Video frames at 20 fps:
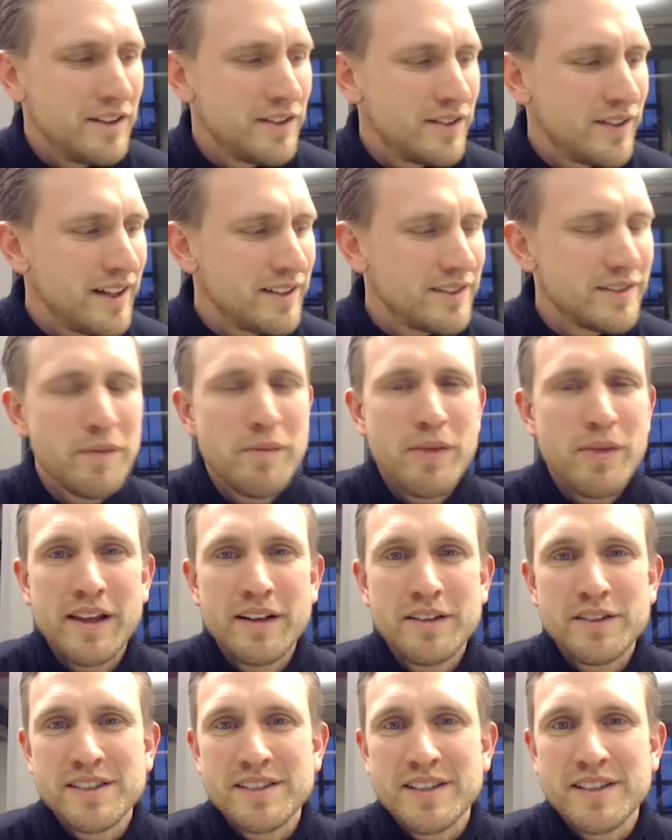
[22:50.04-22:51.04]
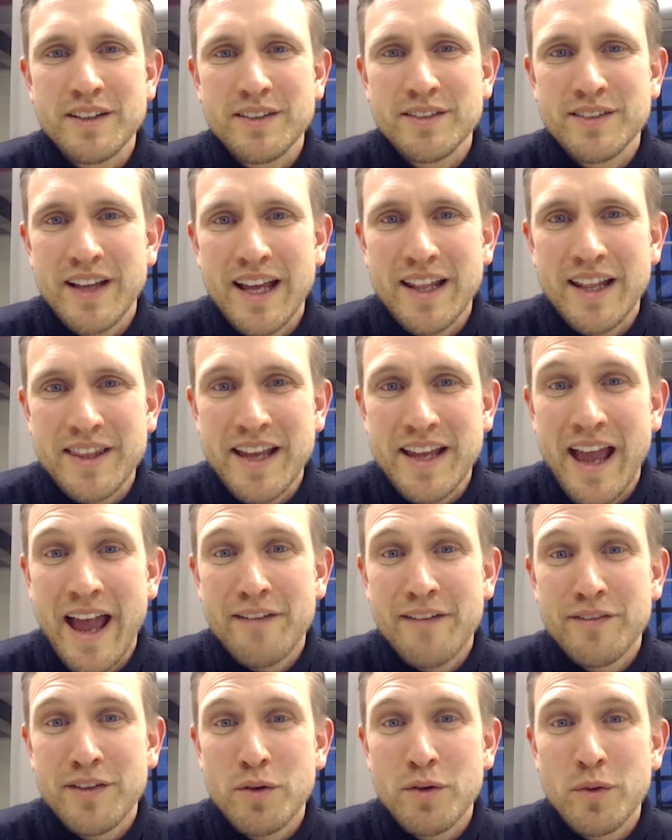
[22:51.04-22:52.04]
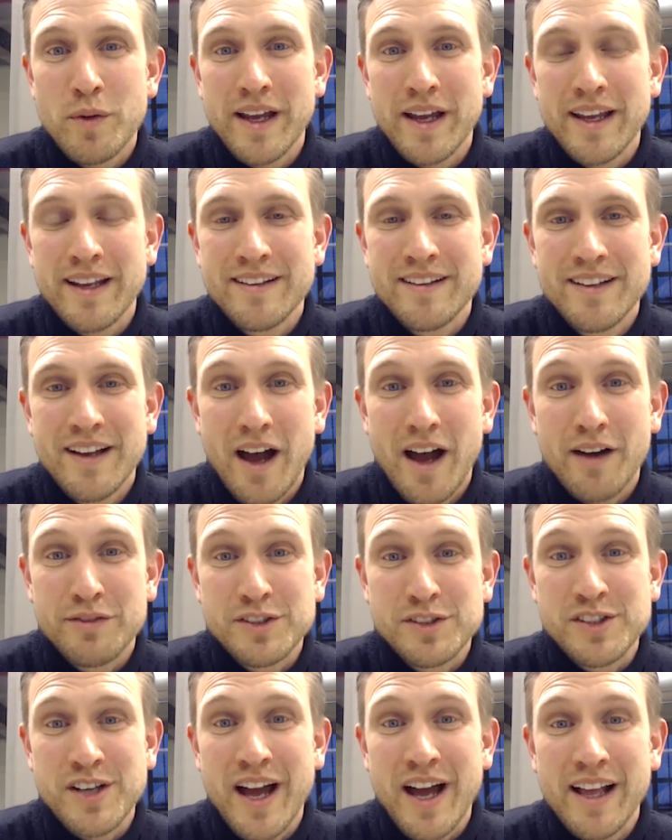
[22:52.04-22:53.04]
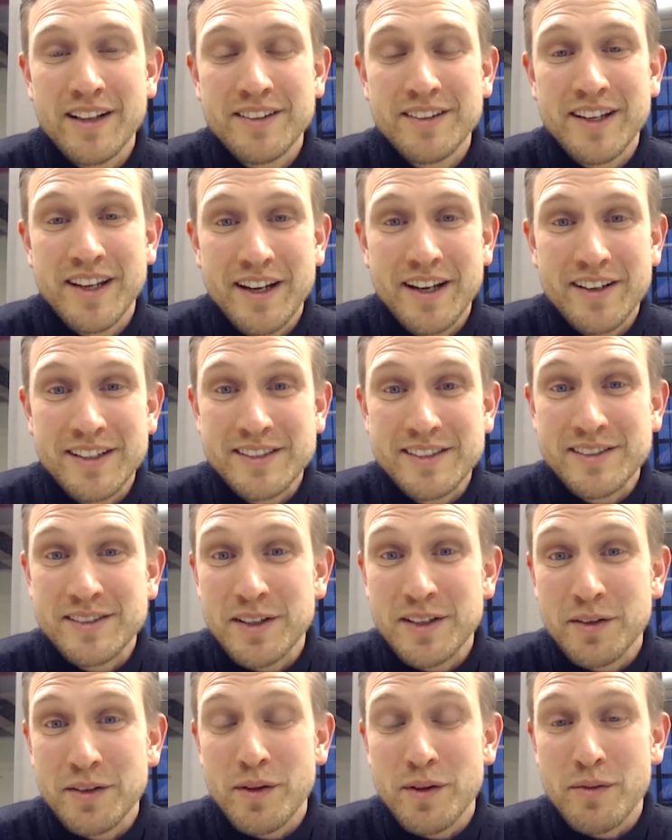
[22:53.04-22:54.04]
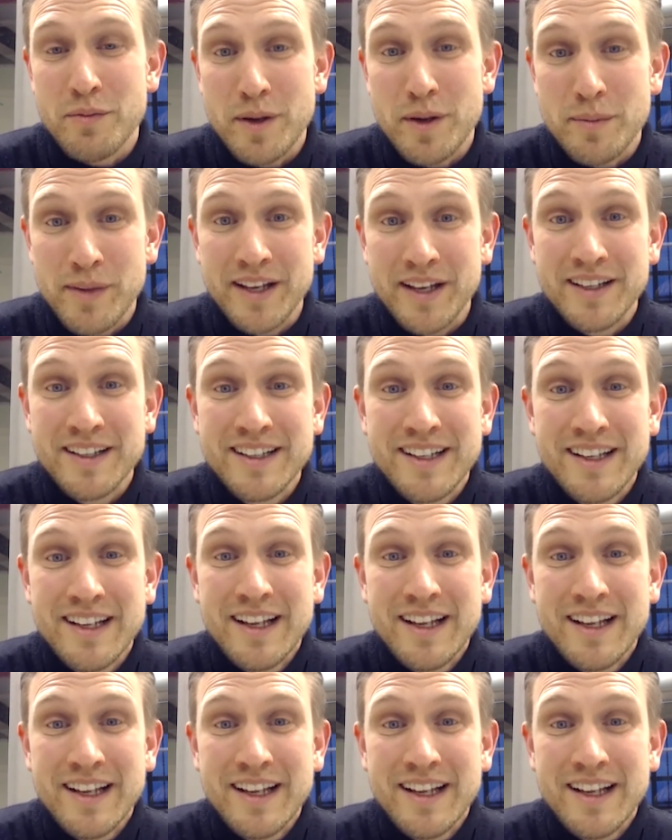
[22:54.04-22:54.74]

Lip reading: said something interesting. You said the heavy weight of childcare is still with women.